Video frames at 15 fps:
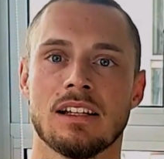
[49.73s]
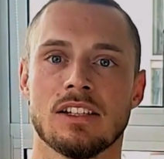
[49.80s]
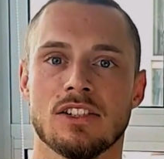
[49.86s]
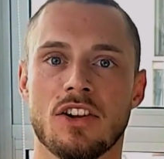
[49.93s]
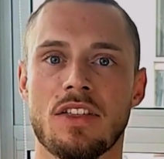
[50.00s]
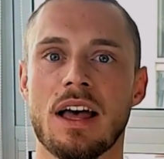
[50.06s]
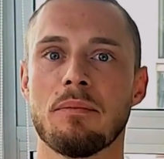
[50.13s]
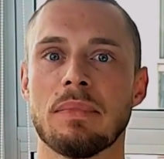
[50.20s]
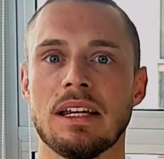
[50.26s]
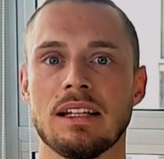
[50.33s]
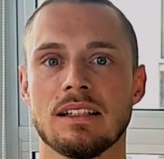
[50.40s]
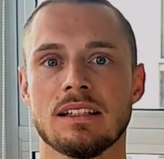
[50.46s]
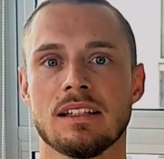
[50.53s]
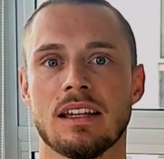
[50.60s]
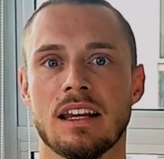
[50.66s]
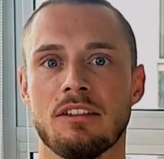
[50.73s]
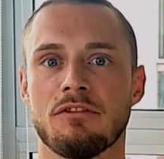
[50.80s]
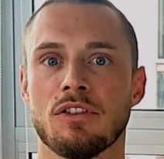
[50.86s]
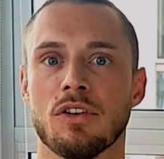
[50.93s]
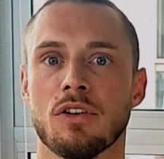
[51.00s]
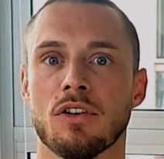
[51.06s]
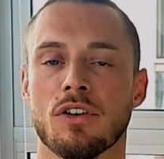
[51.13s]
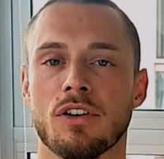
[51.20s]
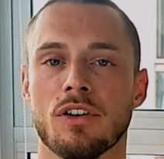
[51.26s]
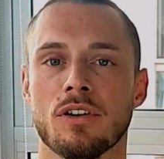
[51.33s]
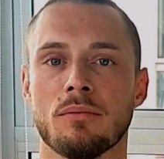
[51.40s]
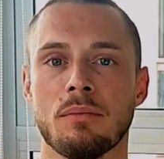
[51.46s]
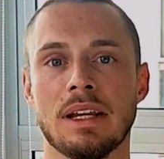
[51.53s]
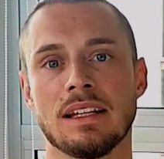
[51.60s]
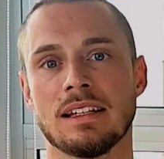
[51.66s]
So that means if
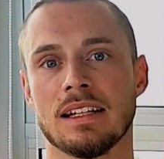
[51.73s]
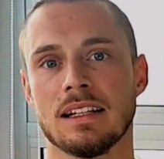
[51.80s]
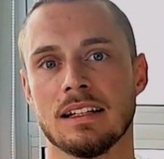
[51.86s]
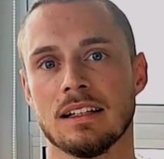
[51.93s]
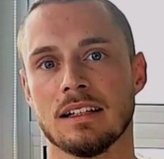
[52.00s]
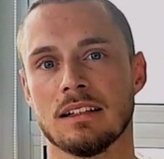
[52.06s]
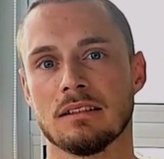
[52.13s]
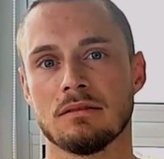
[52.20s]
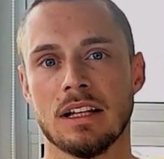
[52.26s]
you're meeting,